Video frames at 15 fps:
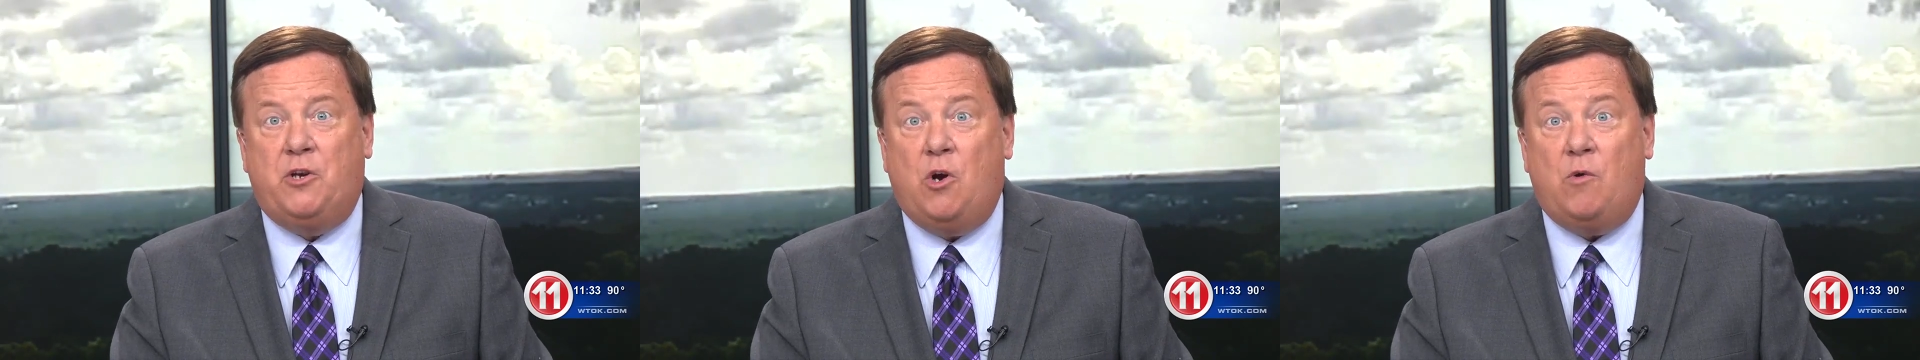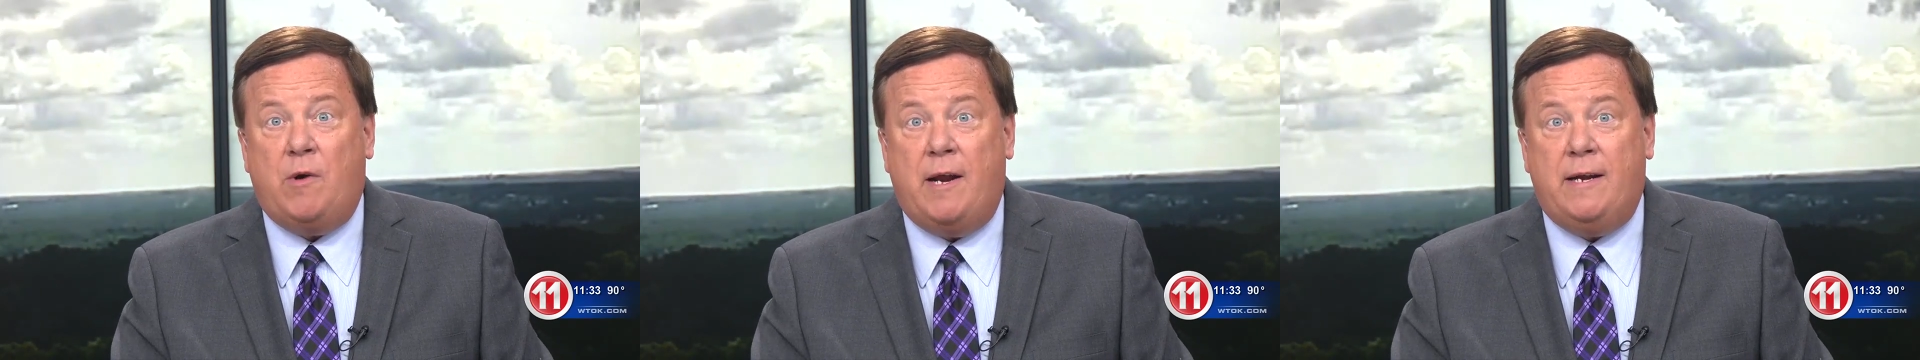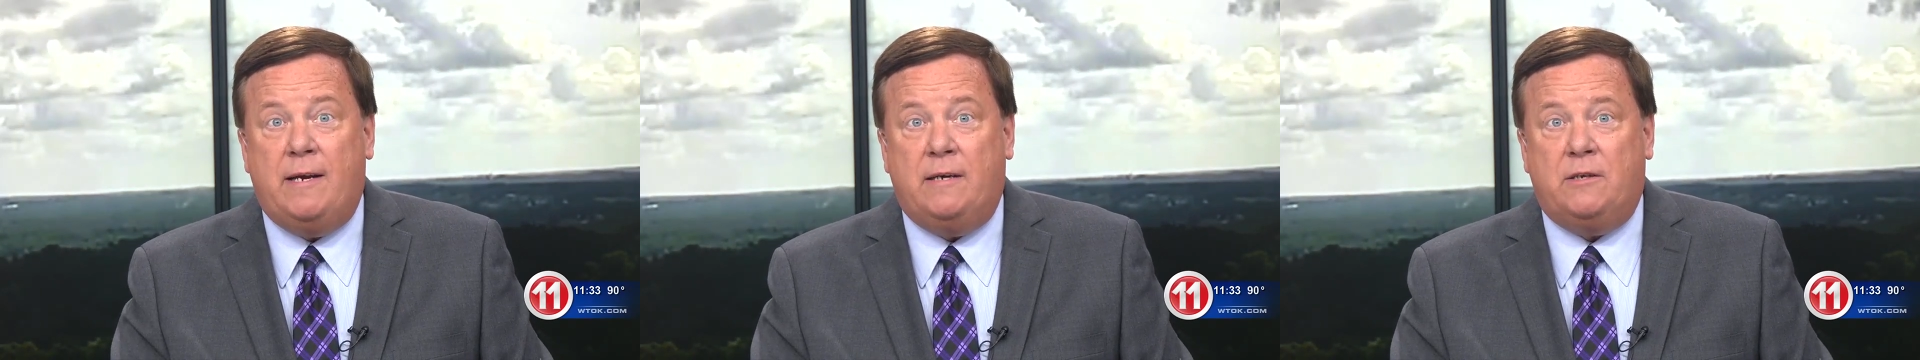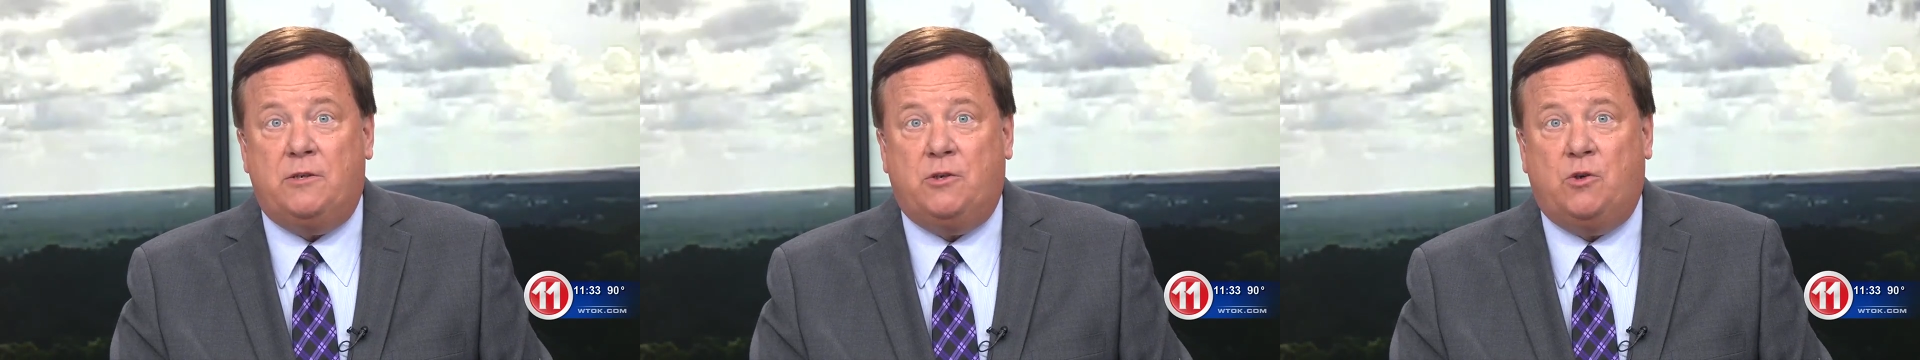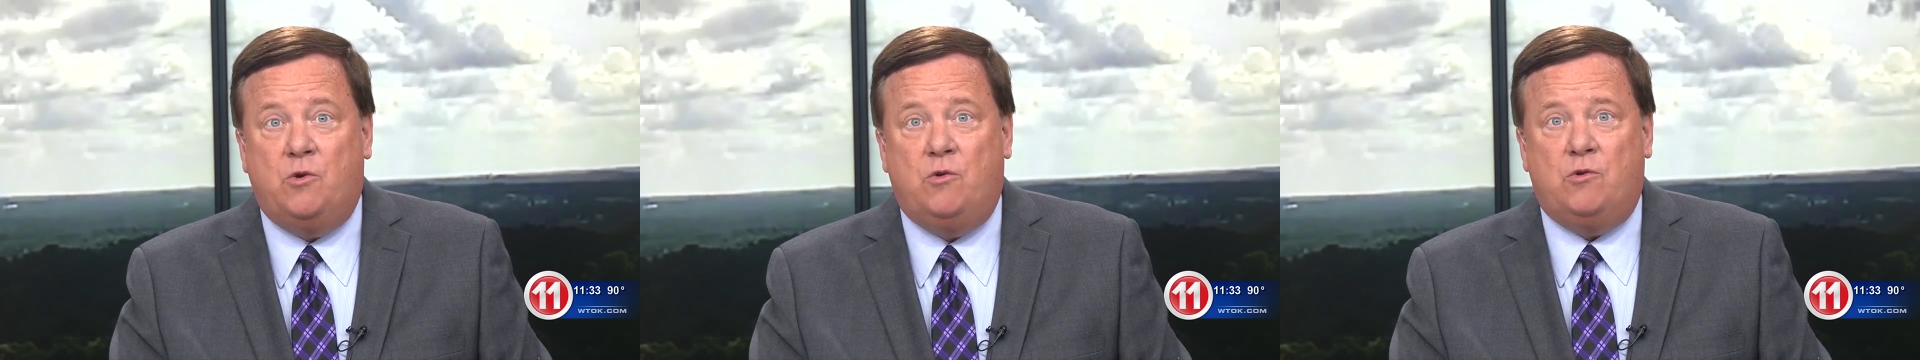donated
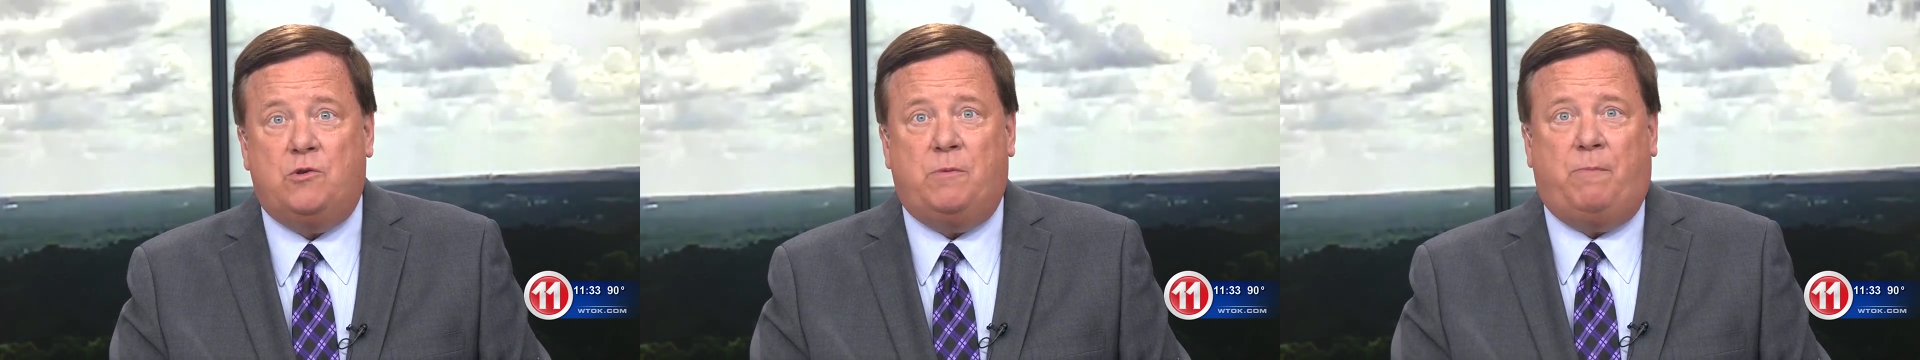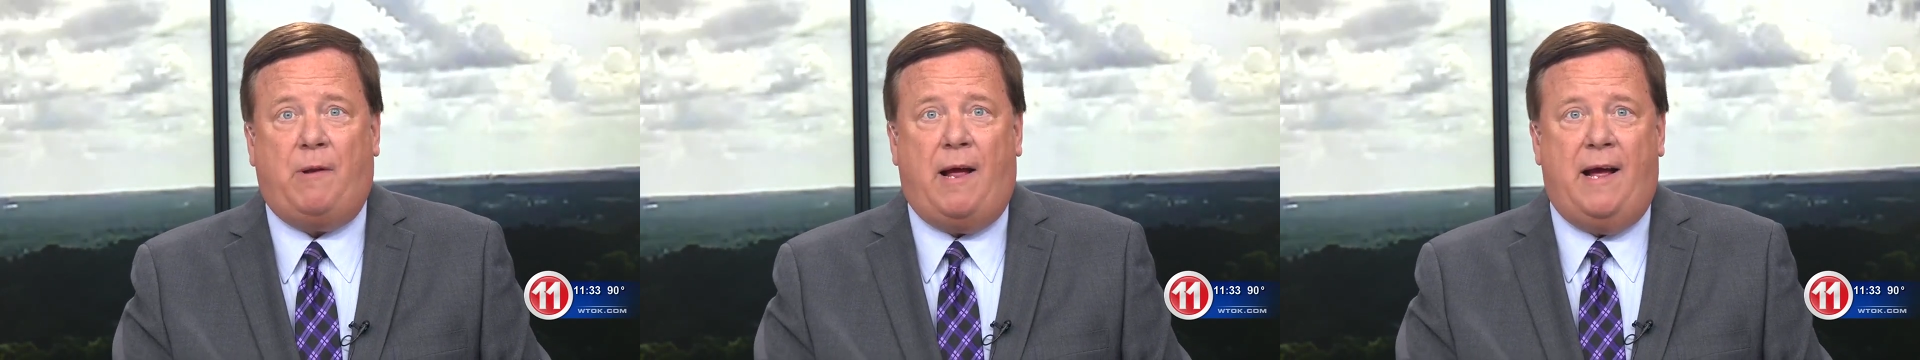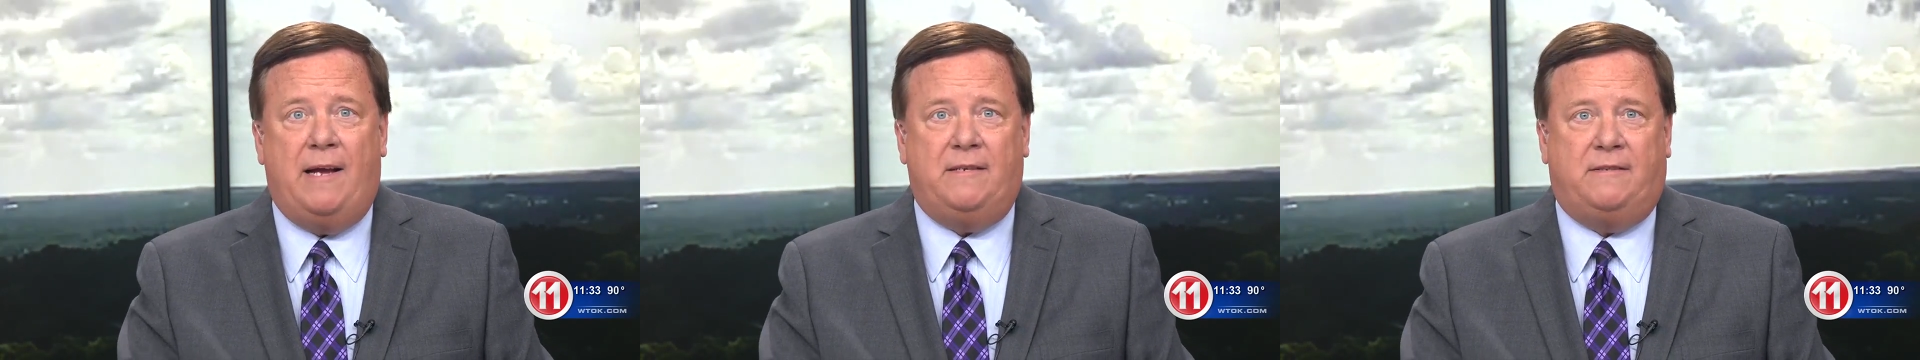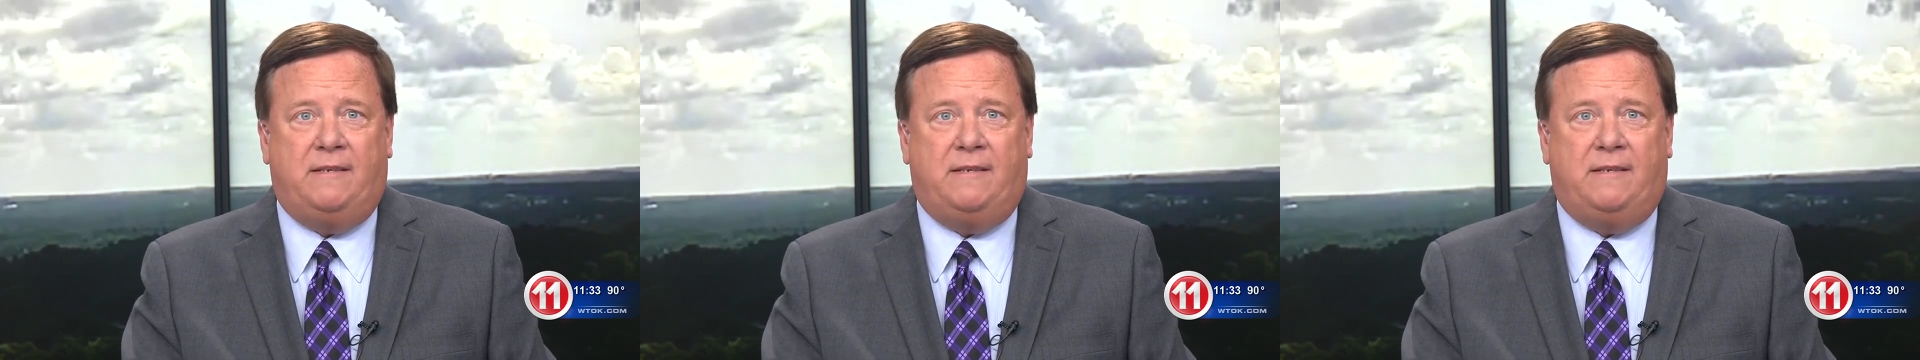school supplies